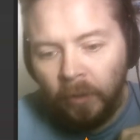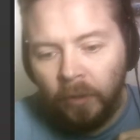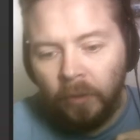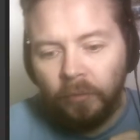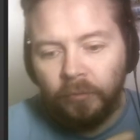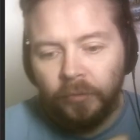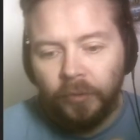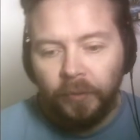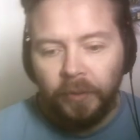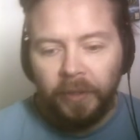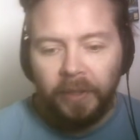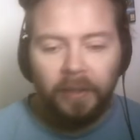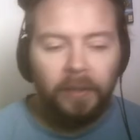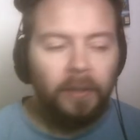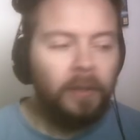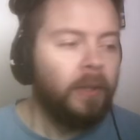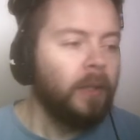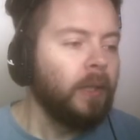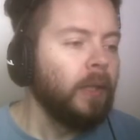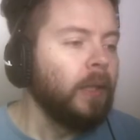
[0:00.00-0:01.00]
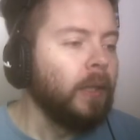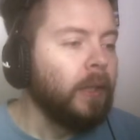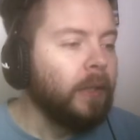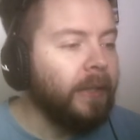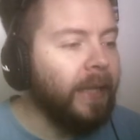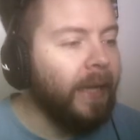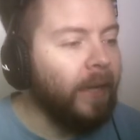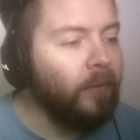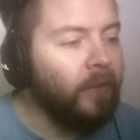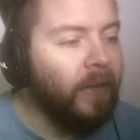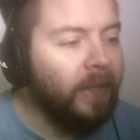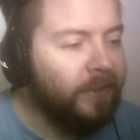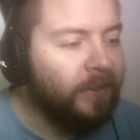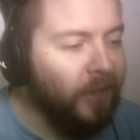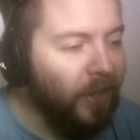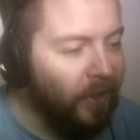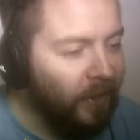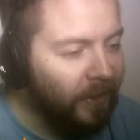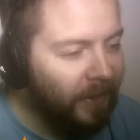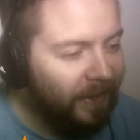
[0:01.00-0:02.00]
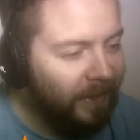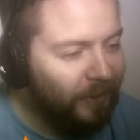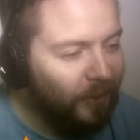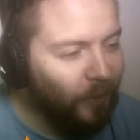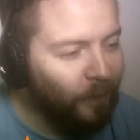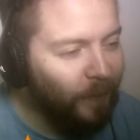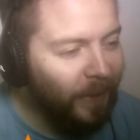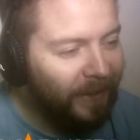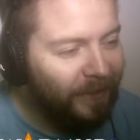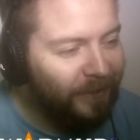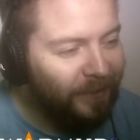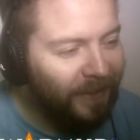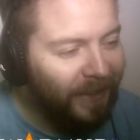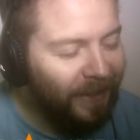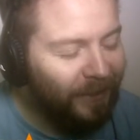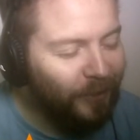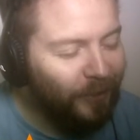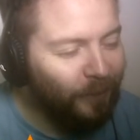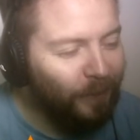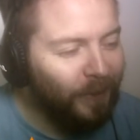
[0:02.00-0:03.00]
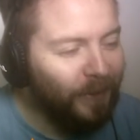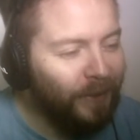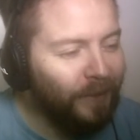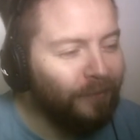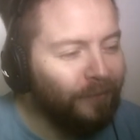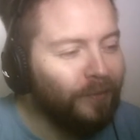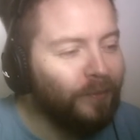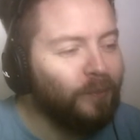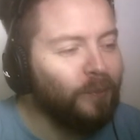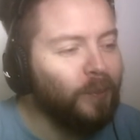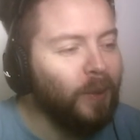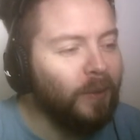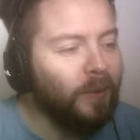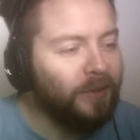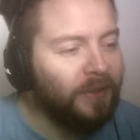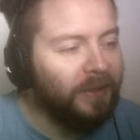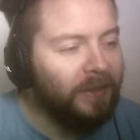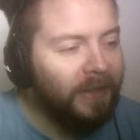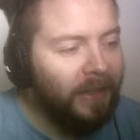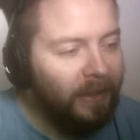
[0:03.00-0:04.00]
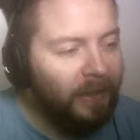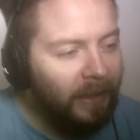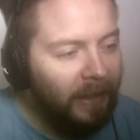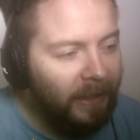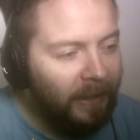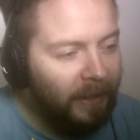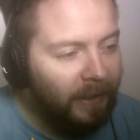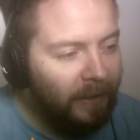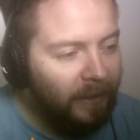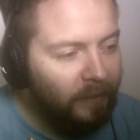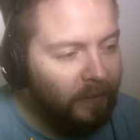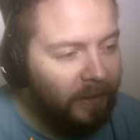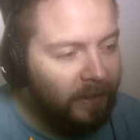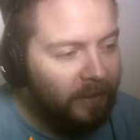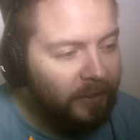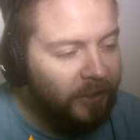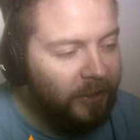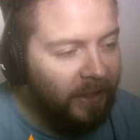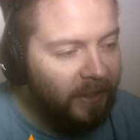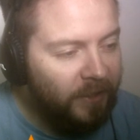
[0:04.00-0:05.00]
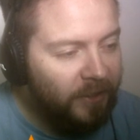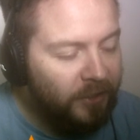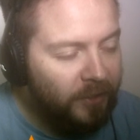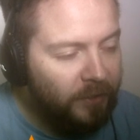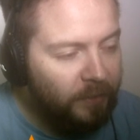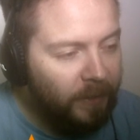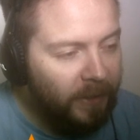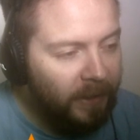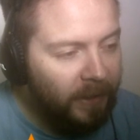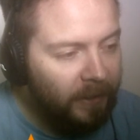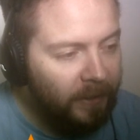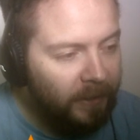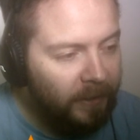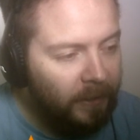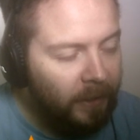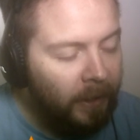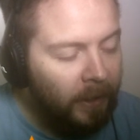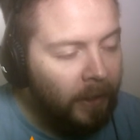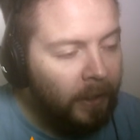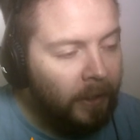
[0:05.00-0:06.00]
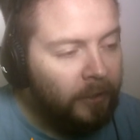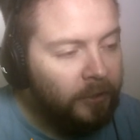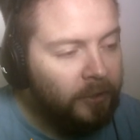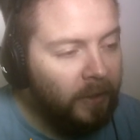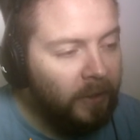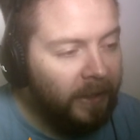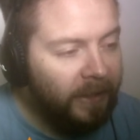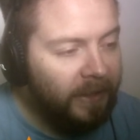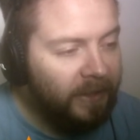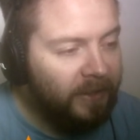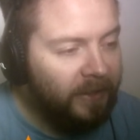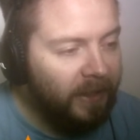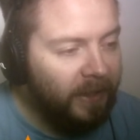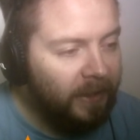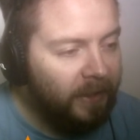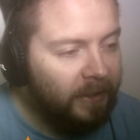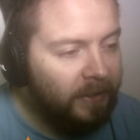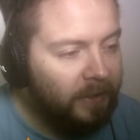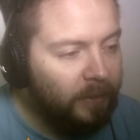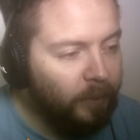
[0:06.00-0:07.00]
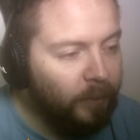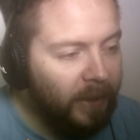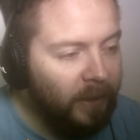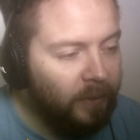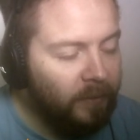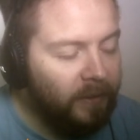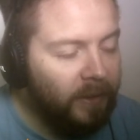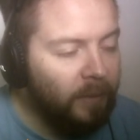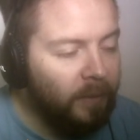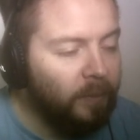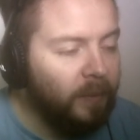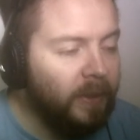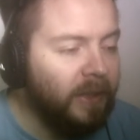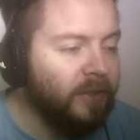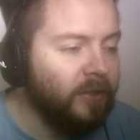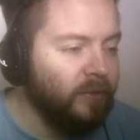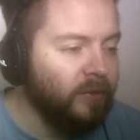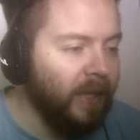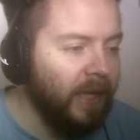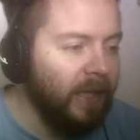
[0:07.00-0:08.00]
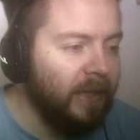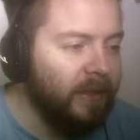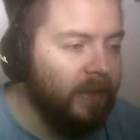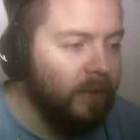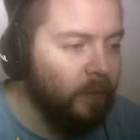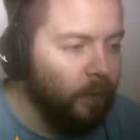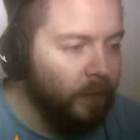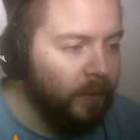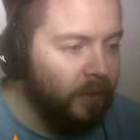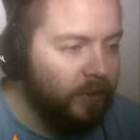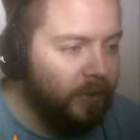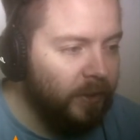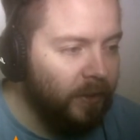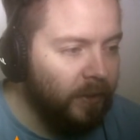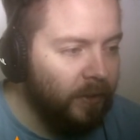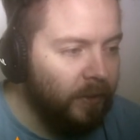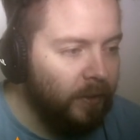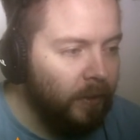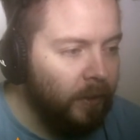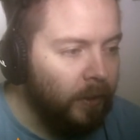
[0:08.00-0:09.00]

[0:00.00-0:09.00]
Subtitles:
Rooney. Yeah, right. So let's go back to that topic of posing and the challenges behind it. So like I said, it's about them interacting with each other.